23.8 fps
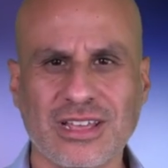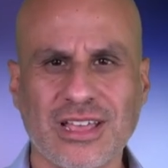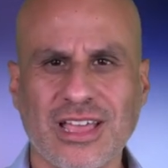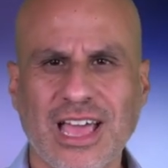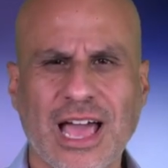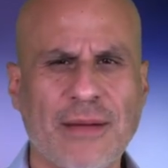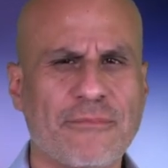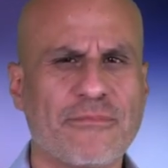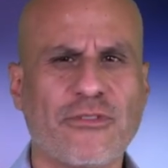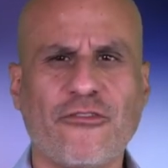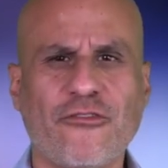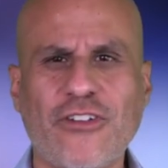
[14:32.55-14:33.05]

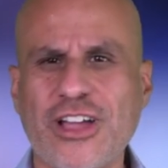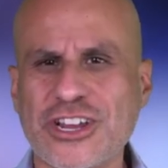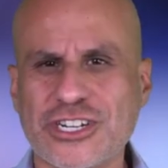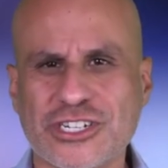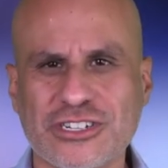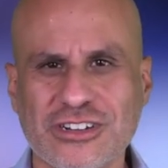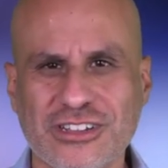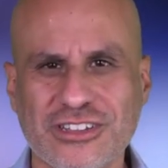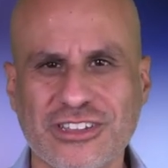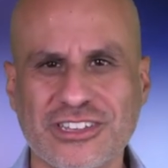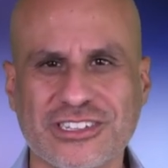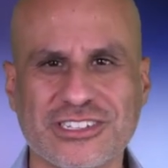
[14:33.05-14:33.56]
and
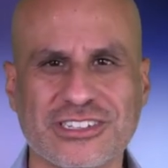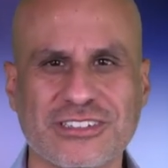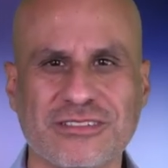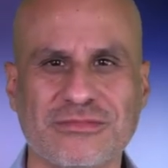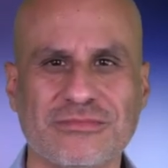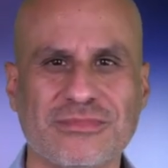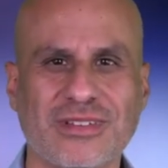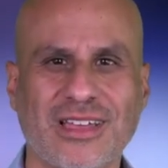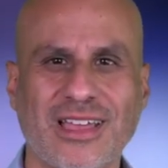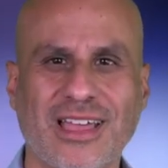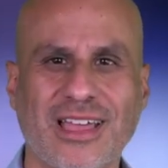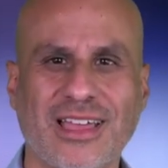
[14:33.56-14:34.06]

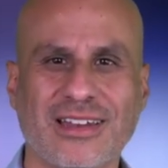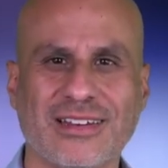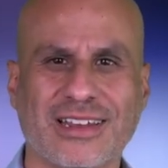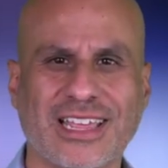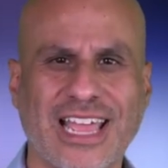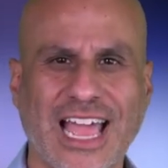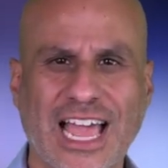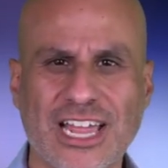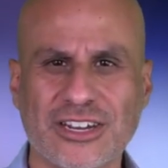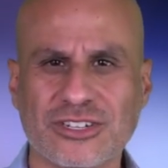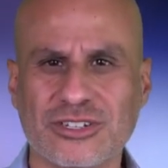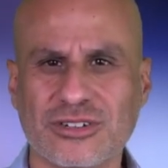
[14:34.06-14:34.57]
professionalism and
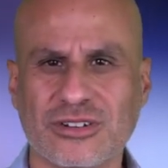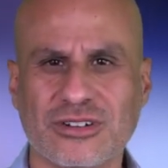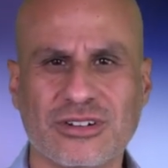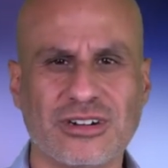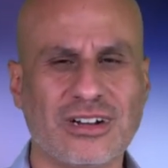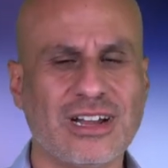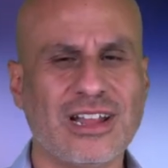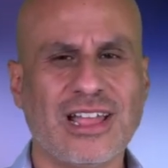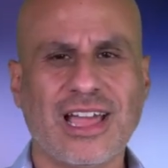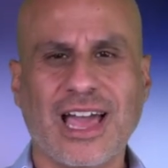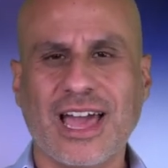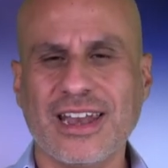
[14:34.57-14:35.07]
candor
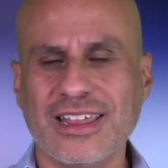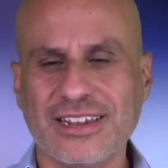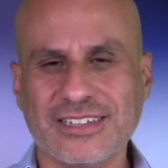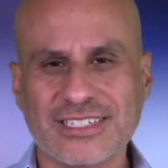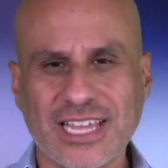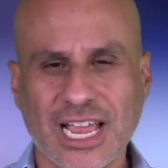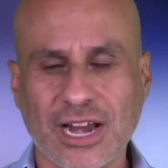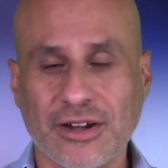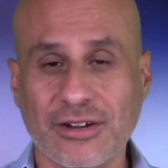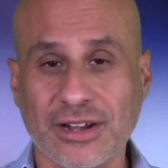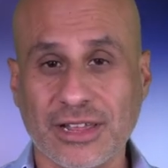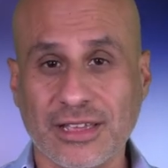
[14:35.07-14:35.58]
and
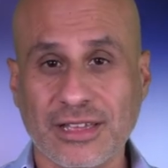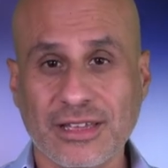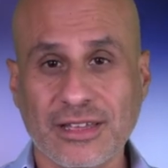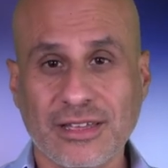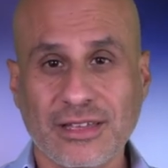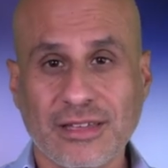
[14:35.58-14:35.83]
integrity.